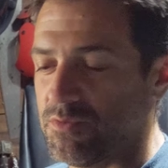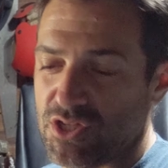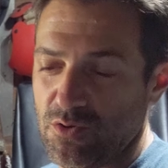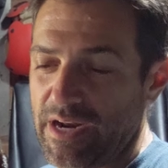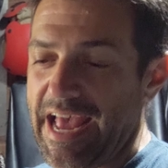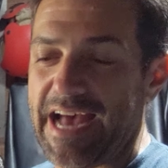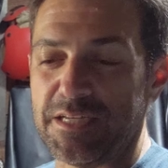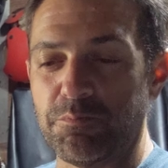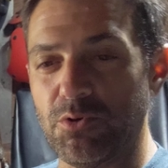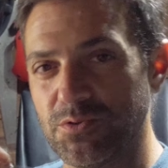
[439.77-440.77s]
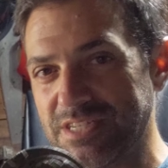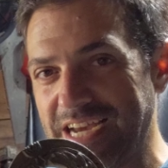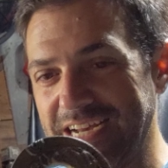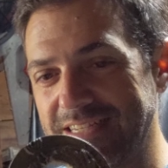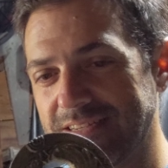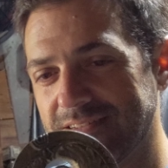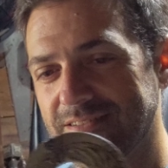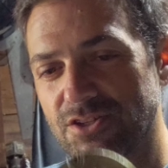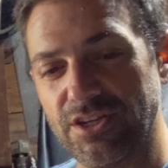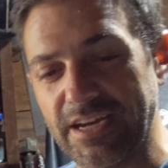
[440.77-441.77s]
So it has both sides.
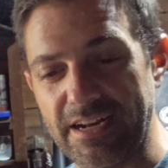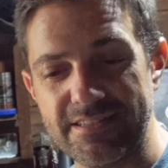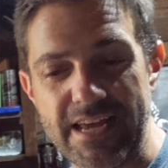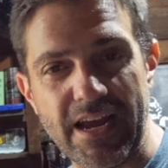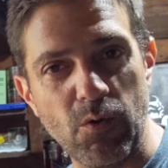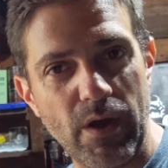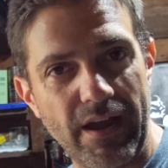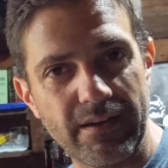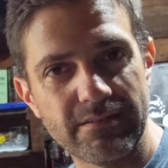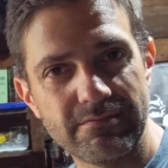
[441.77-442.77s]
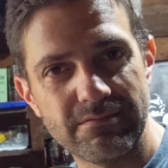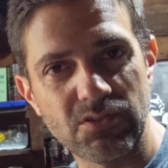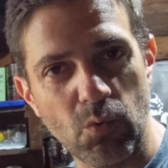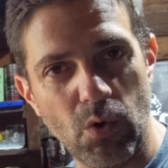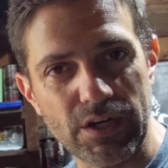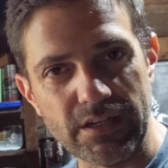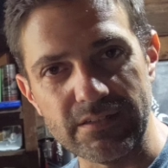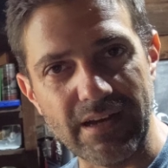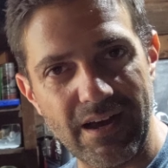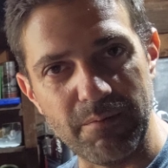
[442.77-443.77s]
So you got to take away the one
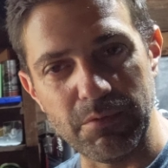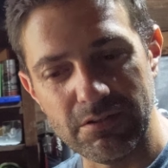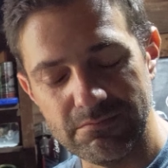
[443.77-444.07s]
Kadam.